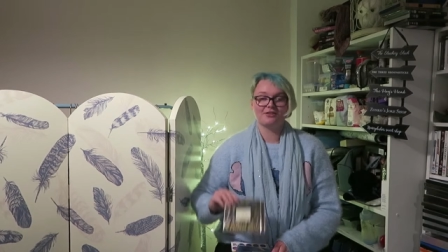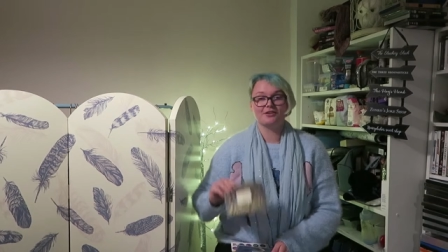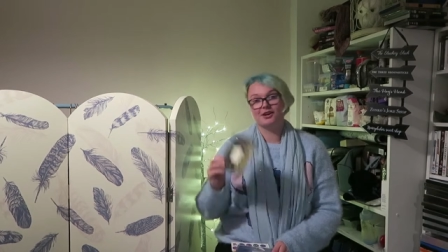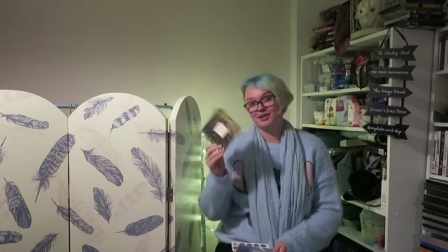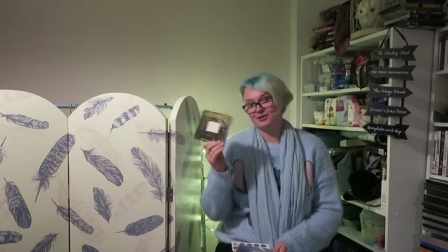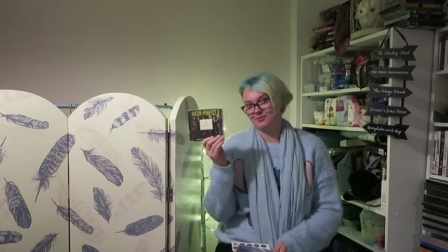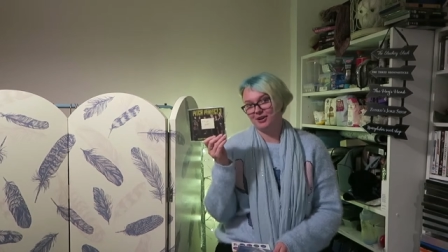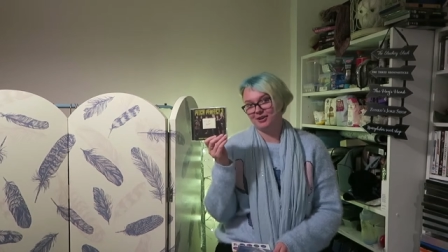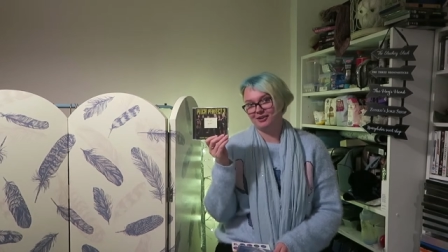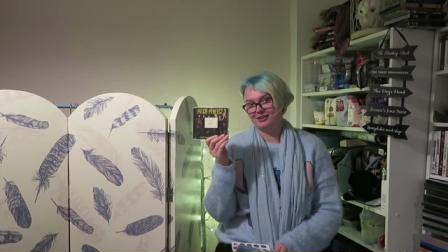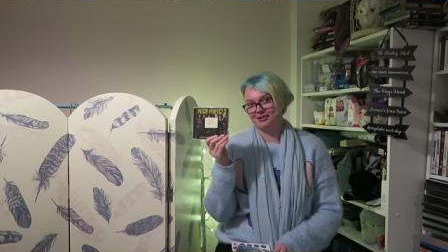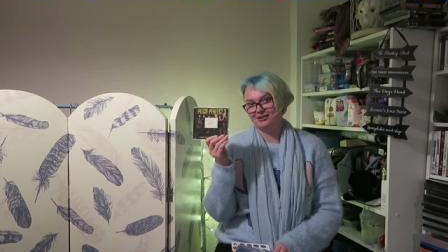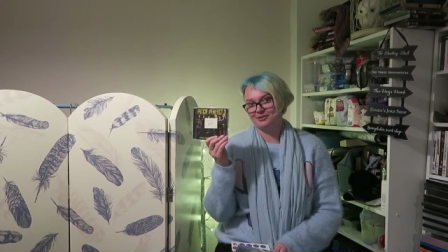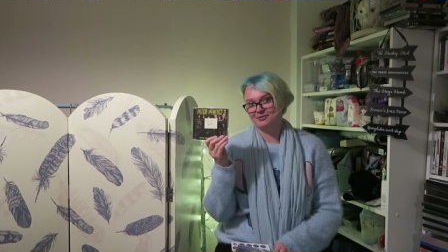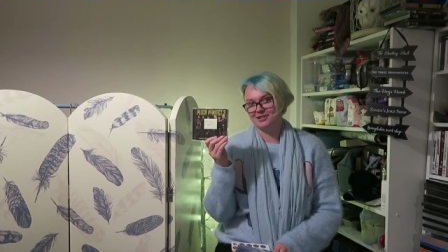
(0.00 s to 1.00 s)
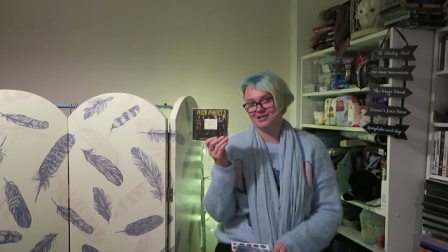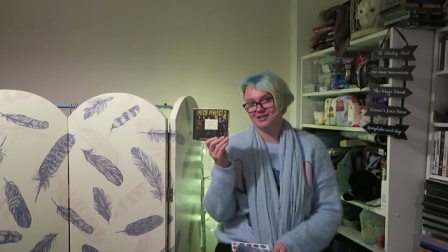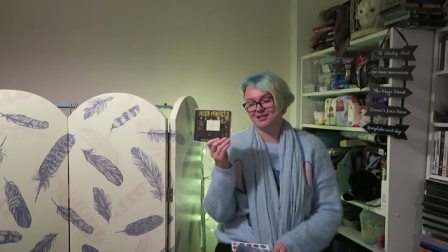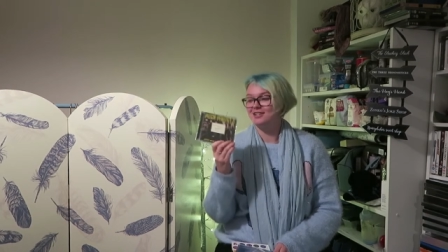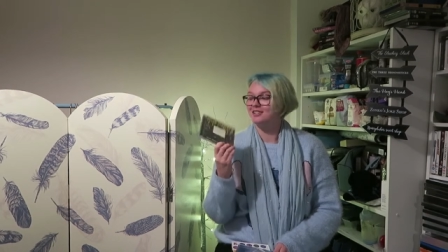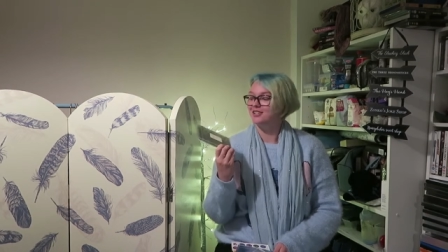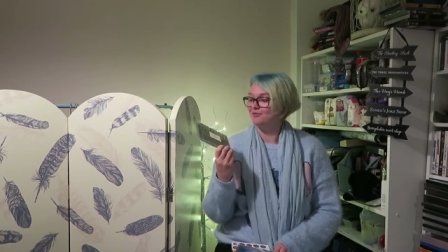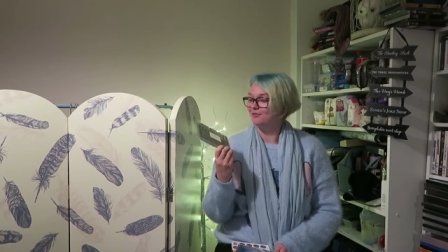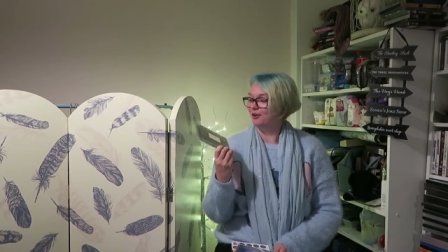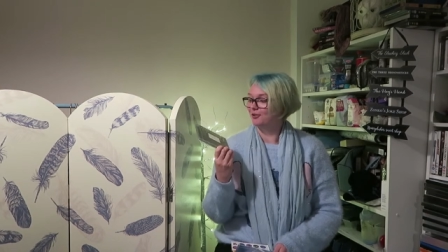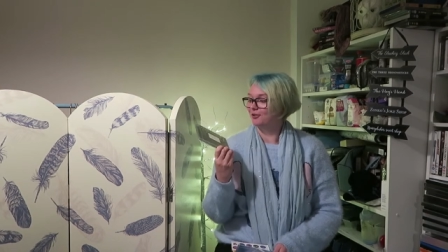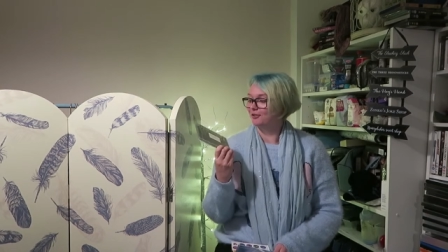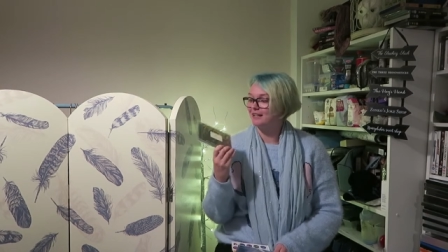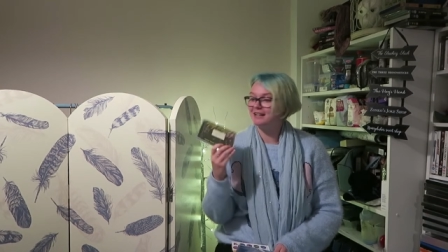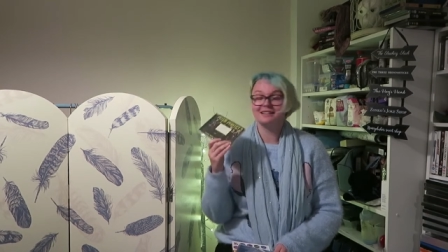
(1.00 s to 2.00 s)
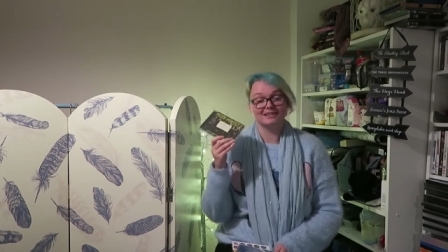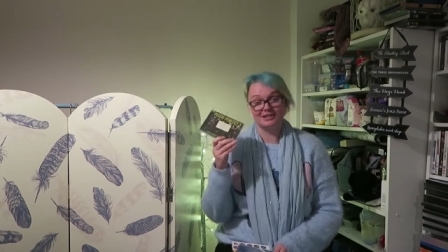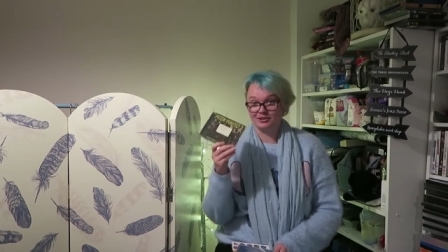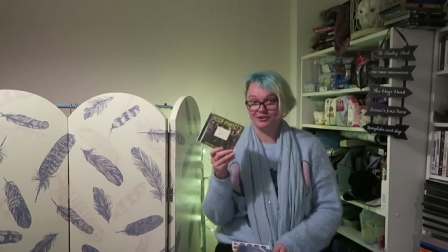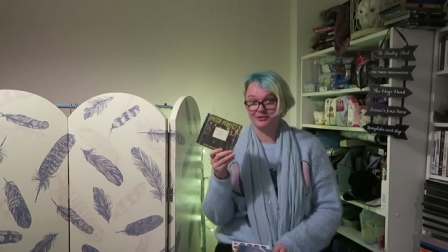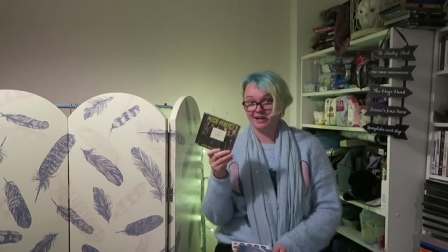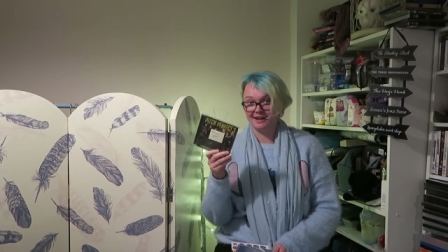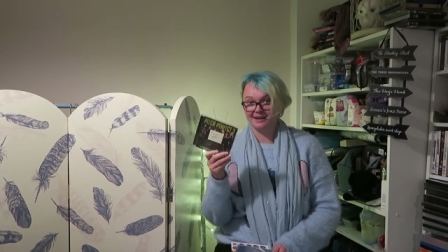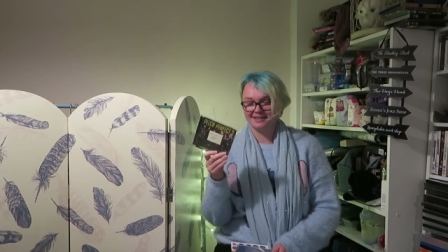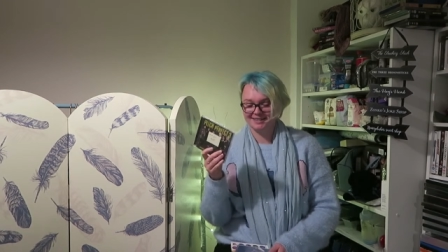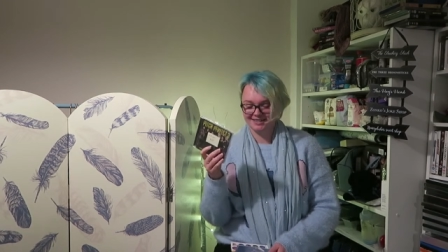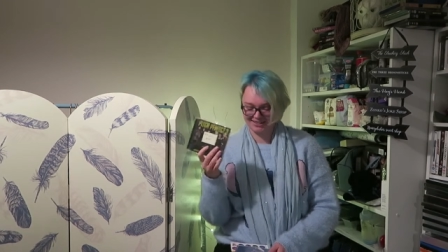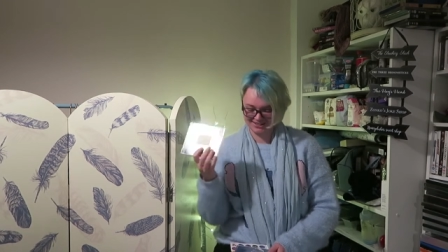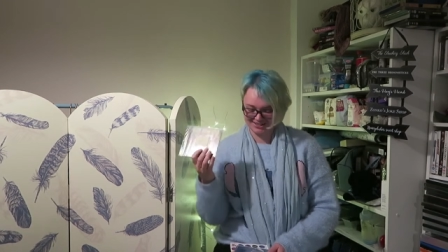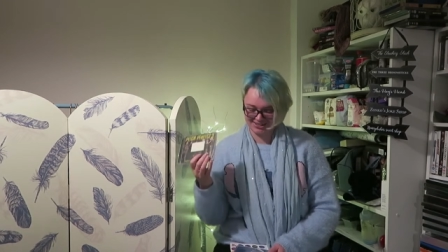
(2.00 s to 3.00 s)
the third one, to which she wrote on it, did you guess?